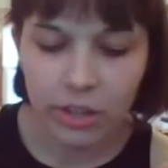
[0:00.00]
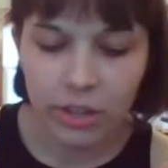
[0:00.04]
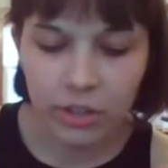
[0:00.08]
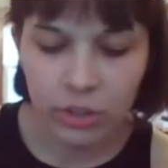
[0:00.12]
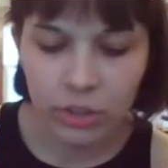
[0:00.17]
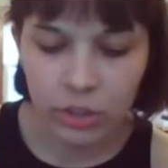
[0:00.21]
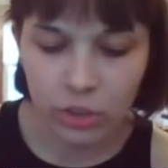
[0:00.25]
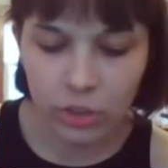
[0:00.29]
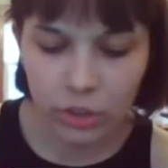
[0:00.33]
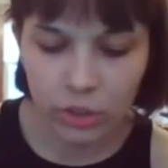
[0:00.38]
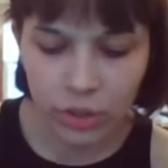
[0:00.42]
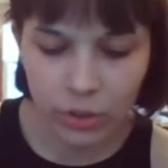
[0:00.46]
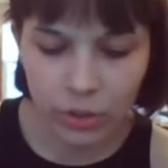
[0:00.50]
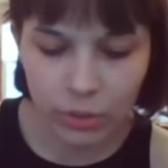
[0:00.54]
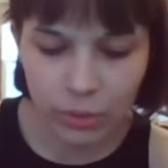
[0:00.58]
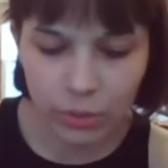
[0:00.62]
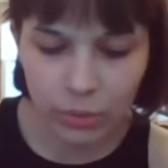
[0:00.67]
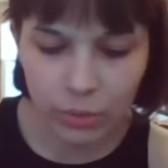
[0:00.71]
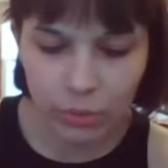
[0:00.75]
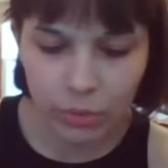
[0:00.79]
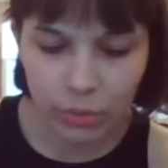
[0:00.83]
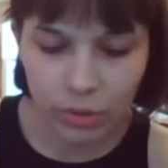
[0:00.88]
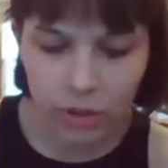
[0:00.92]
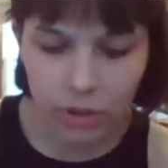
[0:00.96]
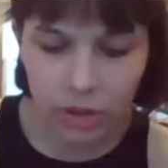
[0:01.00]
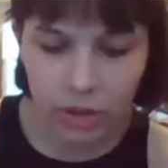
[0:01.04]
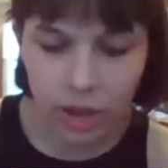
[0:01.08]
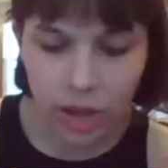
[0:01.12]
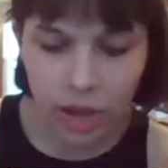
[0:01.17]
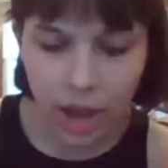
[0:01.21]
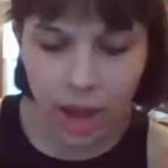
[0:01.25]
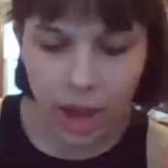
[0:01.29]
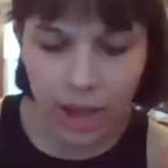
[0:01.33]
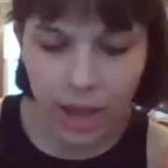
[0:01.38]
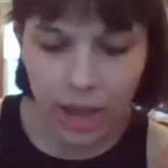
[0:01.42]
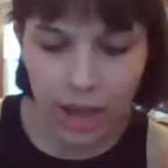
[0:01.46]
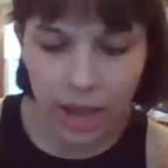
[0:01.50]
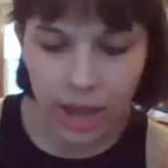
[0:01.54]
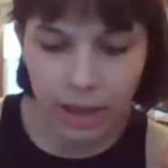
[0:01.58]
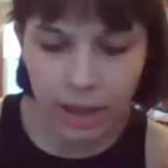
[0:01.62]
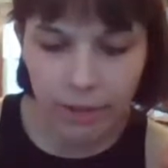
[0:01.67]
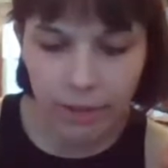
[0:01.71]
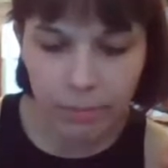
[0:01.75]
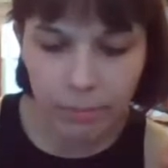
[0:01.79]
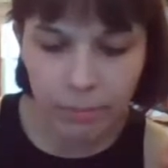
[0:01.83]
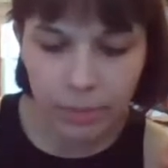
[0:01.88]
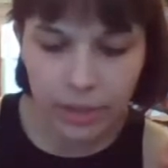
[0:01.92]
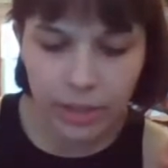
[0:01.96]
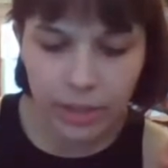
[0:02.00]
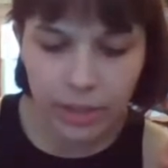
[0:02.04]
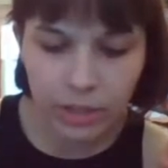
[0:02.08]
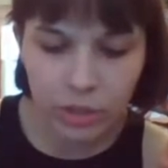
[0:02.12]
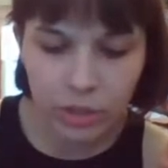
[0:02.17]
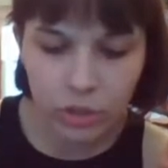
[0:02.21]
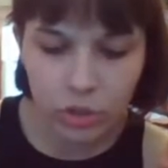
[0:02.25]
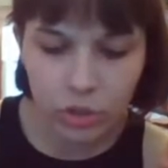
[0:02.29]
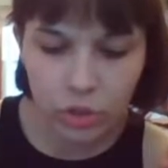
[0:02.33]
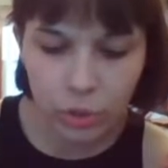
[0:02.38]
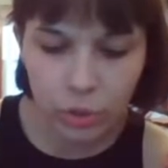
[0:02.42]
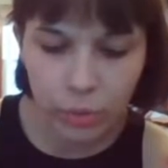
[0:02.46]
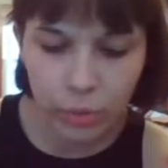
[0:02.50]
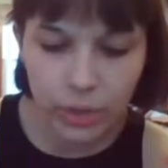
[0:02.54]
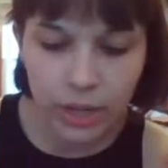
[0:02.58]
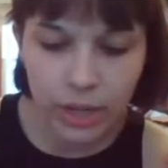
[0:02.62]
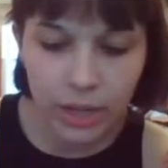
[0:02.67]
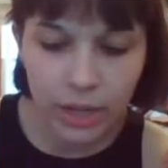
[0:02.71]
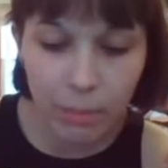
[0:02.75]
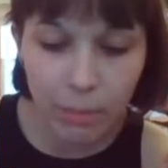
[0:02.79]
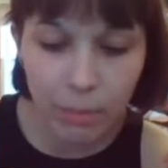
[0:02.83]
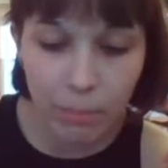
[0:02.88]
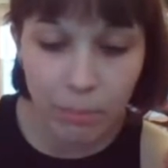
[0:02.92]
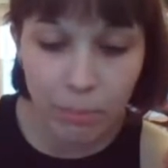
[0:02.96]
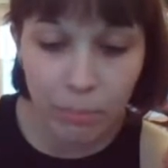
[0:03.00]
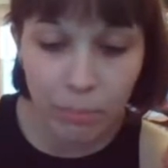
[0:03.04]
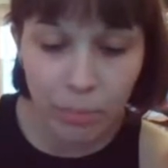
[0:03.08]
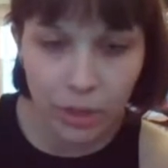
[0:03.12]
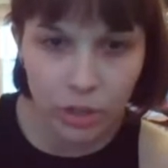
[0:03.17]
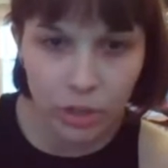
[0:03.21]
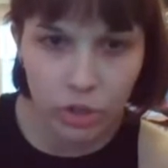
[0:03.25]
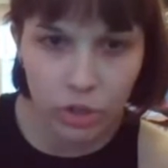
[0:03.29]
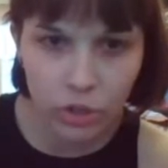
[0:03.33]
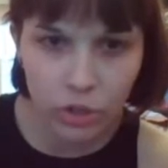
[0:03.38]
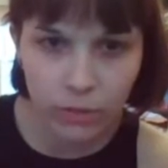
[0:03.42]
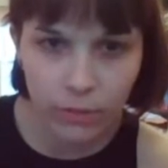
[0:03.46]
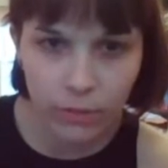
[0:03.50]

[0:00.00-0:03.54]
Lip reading: So I had been doing a bunch of